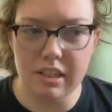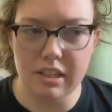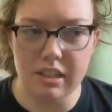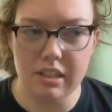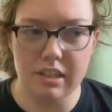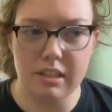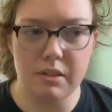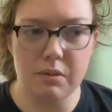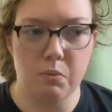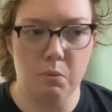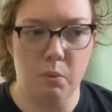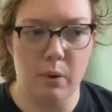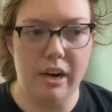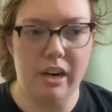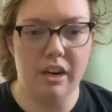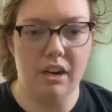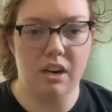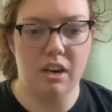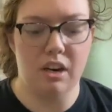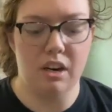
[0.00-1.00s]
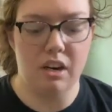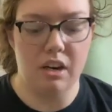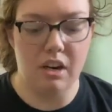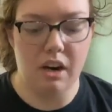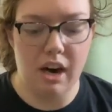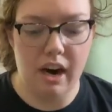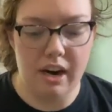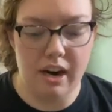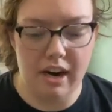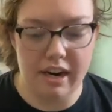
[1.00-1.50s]
is
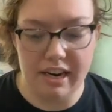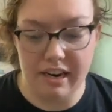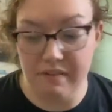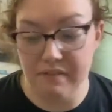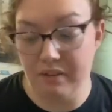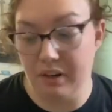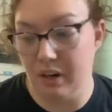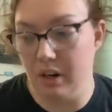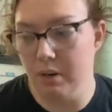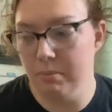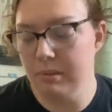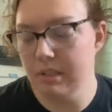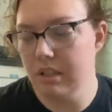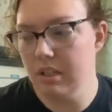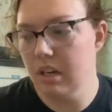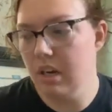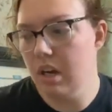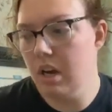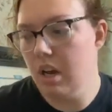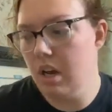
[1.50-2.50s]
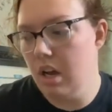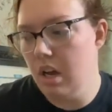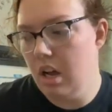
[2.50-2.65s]
where I get flare ups.